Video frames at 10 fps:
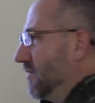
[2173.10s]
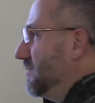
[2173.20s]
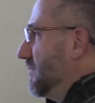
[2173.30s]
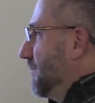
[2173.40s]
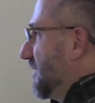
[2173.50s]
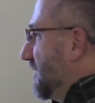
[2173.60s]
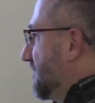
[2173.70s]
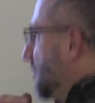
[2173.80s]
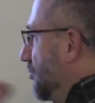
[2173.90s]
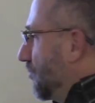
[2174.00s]

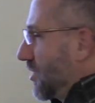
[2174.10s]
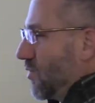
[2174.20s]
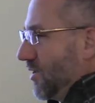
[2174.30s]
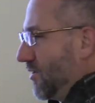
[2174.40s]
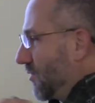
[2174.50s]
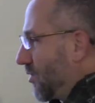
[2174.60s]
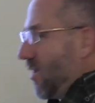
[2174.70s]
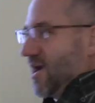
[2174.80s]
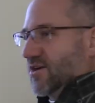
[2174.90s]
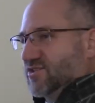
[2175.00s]
because you re it
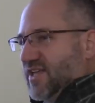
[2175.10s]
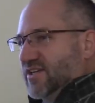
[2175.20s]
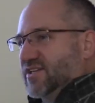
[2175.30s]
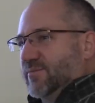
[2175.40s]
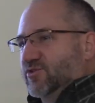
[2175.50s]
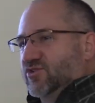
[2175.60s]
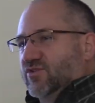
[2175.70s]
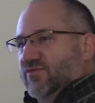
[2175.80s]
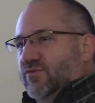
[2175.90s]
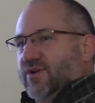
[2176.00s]
requires that temperature
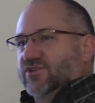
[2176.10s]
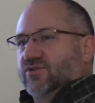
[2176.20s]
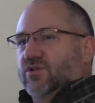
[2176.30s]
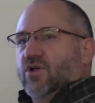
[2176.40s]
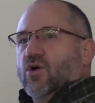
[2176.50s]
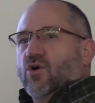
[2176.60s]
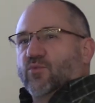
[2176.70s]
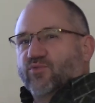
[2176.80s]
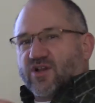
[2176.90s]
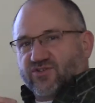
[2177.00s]
differential
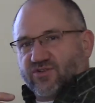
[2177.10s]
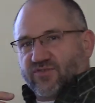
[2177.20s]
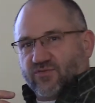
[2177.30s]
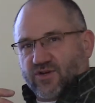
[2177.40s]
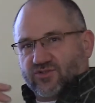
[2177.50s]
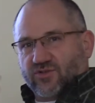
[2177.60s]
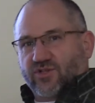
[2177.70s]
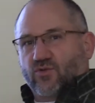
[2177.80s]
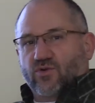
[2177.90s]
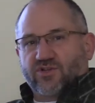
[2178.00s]
or pressure differential
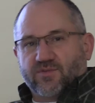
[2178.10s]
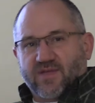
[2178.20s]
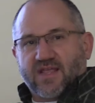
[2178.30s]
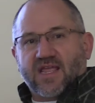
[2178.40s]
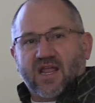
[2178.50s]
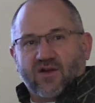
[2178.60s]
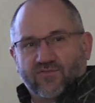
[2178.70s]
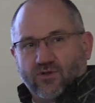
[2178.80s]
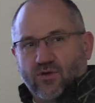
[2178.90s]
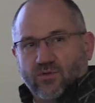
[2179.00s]
in order to make
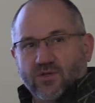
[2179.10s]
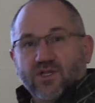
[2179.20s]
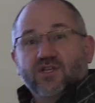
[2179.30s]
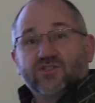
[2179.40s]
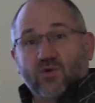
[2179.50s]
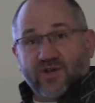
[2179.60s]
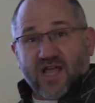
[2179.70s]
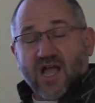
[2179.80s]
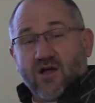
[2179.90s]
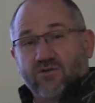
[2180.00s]
airflow. So in a
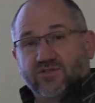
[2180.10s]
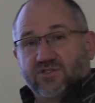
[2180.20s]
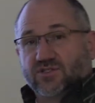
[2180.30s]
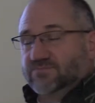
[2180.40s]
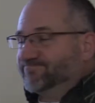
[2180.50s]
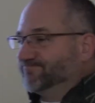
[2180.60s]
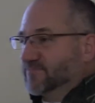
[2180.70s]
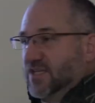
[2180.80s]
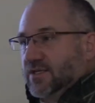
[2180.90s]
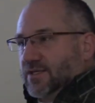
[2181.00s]
house,
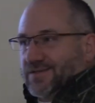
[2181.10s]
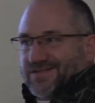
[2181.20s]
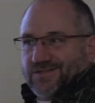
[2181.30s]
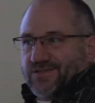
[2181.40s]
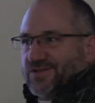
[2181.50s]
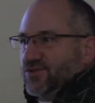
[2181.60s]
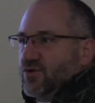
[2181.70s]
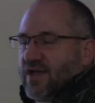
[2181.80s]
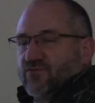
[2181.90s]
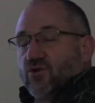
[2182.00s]
you
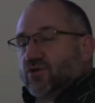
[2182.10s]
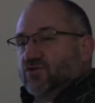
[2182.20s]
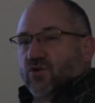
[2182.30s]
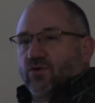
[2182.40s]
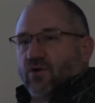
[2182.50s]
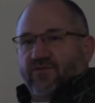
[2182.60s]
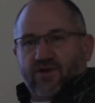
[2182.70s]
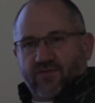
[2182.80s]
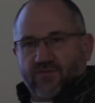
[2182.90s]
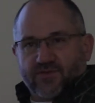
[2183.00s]
have no control over
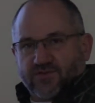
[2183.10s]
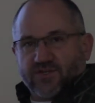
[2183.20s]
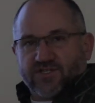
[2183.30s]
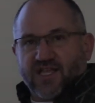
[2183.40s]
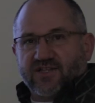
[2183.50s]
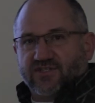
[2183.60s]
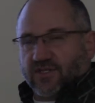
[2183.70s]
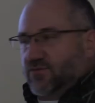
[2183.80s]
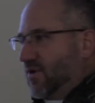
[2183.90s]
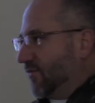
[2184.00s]
it if you're just guessing.
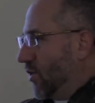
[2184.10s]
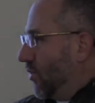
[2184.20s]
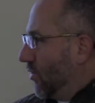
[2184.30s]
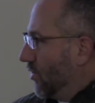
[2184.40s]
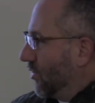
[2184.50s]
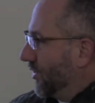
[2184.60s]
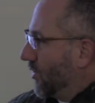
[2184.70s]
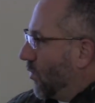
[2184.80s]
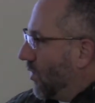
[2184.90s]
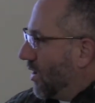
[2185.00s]
If you have a hole in
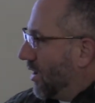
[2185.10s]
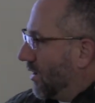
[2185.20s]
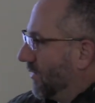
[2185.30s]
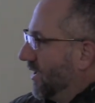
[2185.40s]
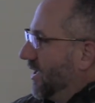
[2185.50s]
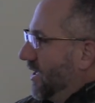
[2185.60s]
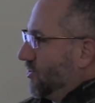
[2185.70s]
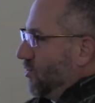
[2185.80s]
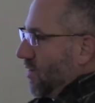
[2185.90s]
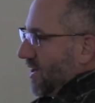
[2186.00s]
a wall
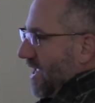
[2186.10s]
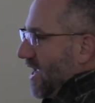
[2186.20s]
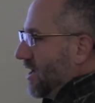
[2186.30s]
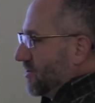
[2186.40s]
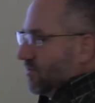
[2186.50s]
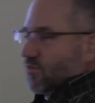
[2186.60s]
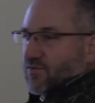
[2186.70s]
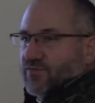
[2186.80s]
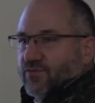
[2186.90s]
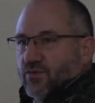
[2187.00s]
and you want air to
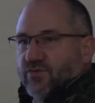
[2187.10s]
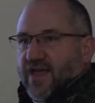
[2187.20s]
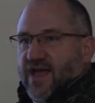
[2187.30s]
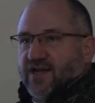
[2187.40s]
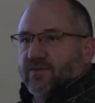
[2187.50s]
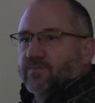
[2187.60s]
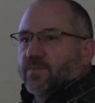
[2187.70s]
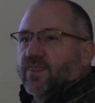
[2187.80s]
move through that,